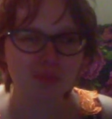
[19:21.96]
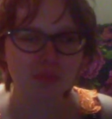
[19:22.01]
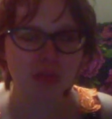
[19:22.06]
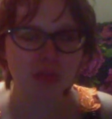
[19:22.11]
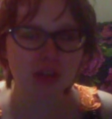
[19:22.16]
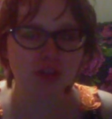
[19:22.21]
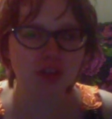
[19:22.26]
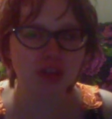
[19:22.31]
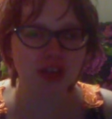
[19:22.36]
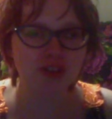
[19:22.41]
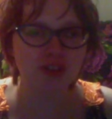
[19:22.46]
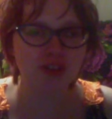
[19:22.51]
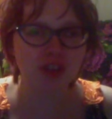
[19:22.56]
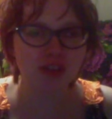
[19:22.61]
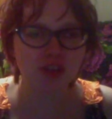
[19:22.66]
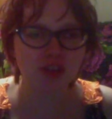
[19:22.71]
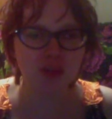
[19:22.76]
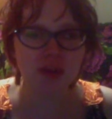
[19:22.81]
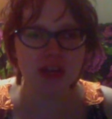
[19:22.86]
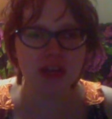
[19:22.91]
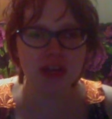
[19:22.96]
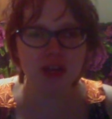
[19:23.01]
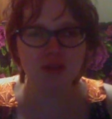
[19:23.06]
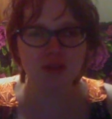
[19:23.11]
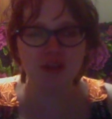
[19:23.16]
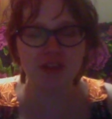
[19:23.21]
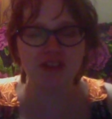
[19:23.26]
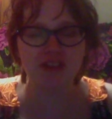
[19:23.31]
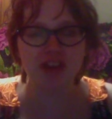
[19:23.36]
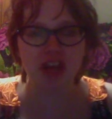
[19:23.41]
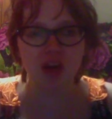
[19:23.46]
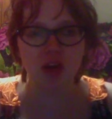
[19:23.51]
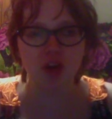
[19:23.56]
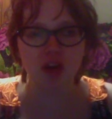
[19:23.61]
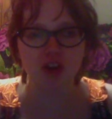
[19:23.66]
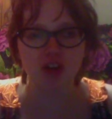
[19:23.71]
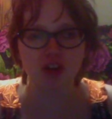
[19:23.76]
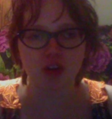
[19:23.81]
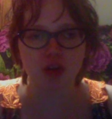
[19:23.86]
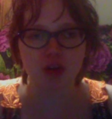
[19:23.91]
To, to, to me, if, if a
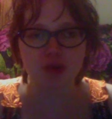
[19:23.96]
character